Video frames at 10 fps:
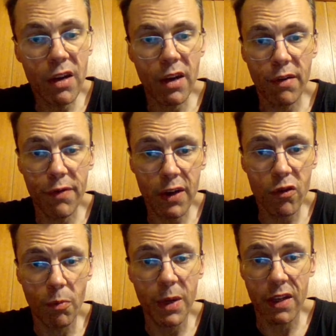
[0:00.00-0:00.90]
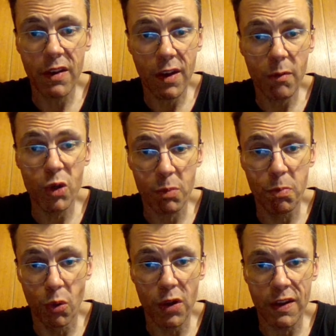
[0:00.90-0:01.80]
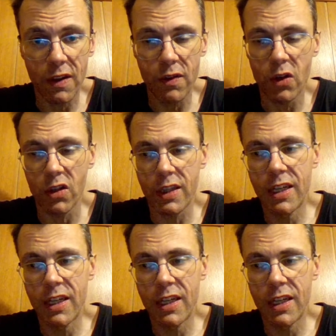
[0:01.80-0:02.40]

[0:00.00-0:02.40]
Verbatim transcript: referred to me that I was bullying the dog.